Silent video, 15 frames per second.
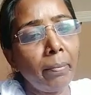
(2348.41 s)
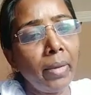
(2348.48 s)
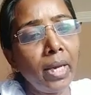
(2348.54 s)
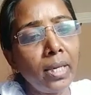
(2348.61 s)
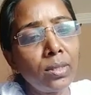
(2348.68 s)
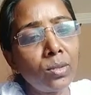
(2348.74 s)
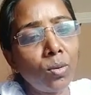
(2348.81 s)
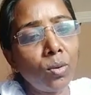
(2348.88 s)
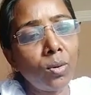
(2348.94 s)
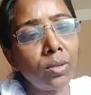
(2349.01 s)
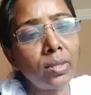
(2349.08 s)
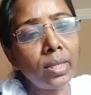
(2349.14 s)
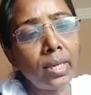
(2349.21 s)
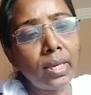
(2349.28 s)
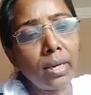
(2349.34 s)
based
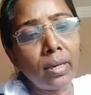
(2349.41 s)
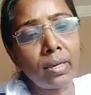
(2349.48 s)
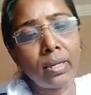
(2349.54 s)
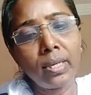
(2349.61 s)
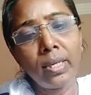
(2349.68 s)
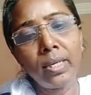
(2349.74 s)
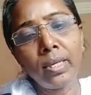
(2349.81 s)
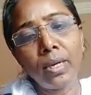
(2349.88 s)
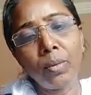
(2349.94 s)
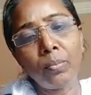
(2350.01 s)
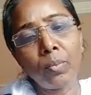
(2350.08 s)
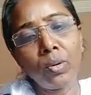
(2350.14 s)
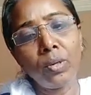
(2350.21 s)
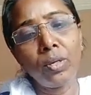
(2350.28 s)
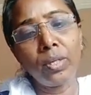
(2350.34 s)
on their agreed
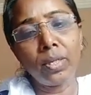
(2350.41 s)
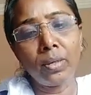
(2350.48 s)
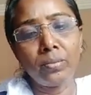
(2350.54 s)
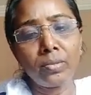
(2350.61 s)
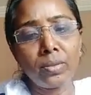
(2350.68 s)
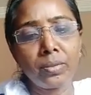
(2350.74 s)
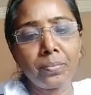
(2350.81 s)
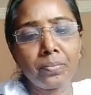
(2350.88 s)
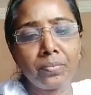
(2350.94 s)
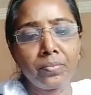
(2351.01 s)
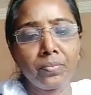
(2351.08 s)
upon terms.